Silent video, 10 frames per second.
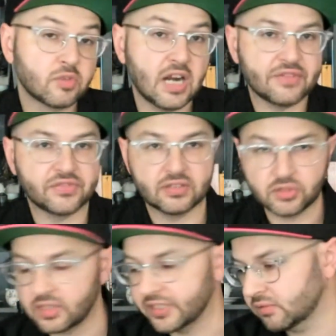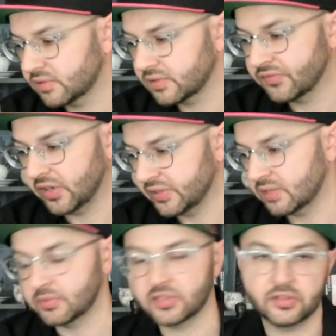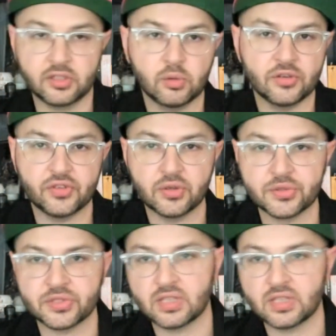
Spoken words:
craft that looked like very similar to UFOs.